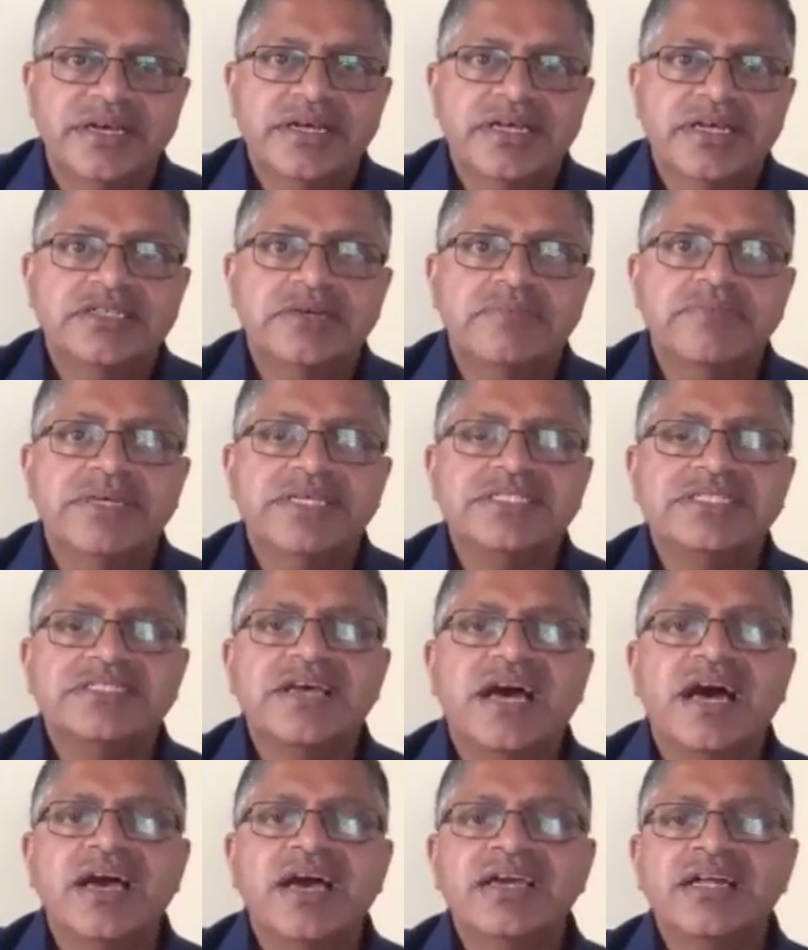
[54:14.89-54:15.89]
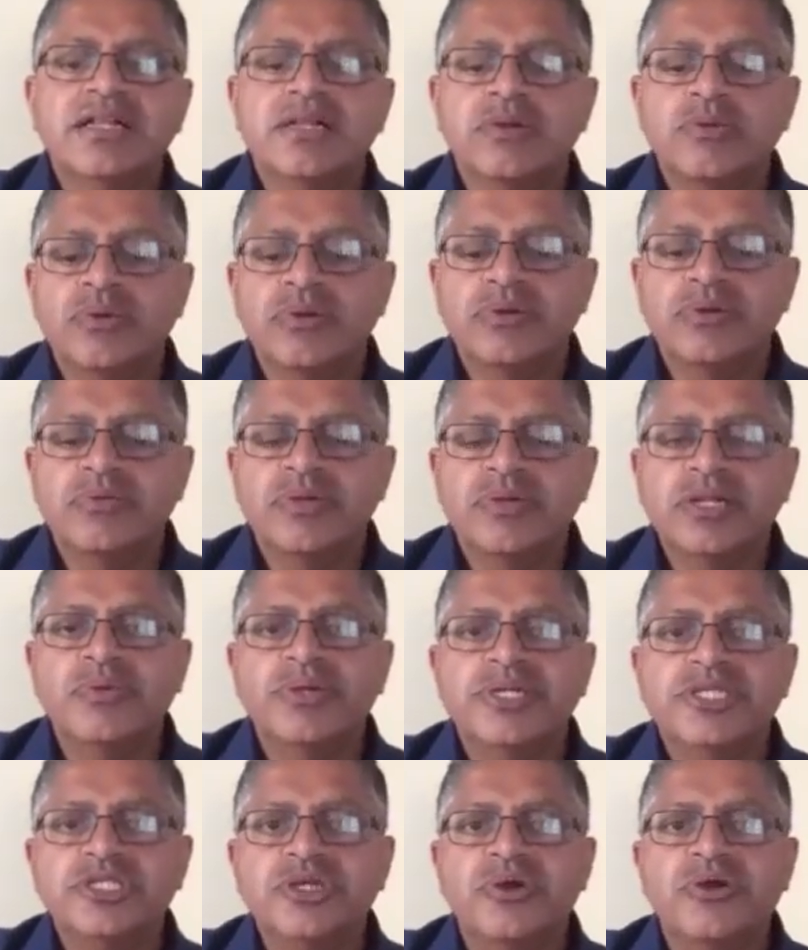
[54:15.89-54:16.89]
So Messiah will
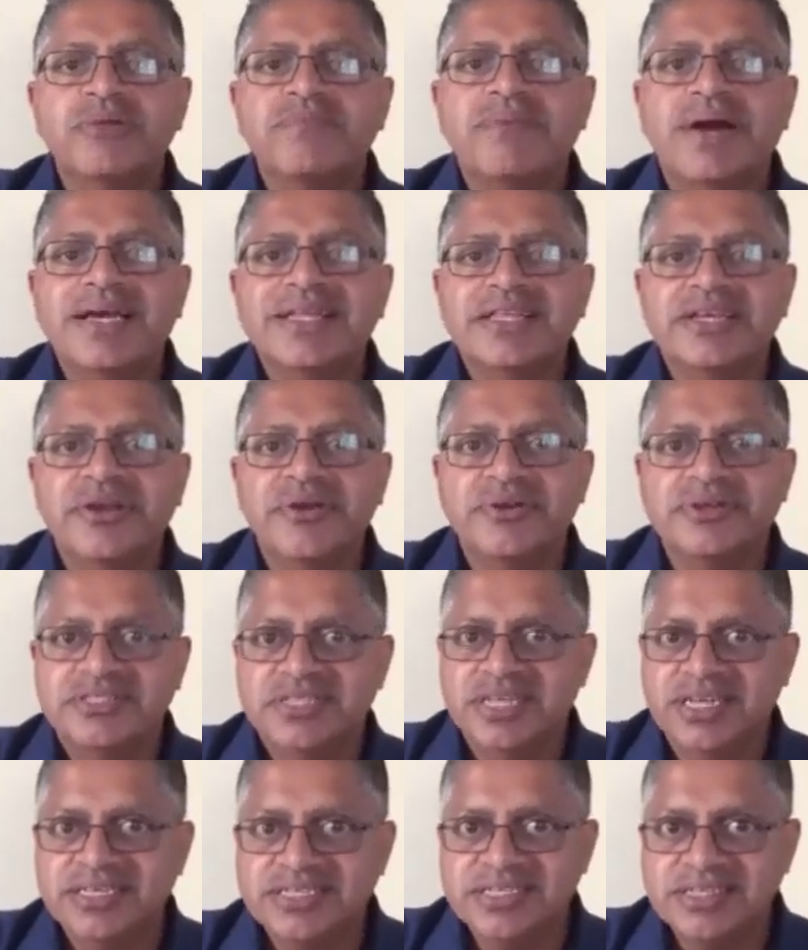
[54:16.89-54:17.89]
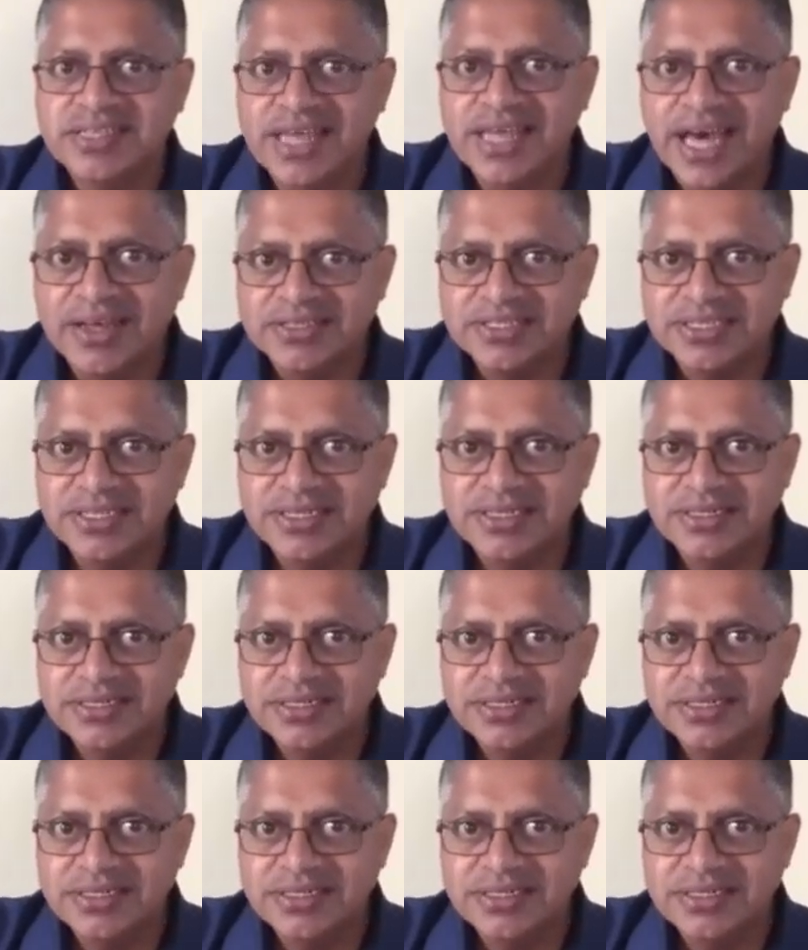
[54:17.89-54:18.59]
return by the year 6,000,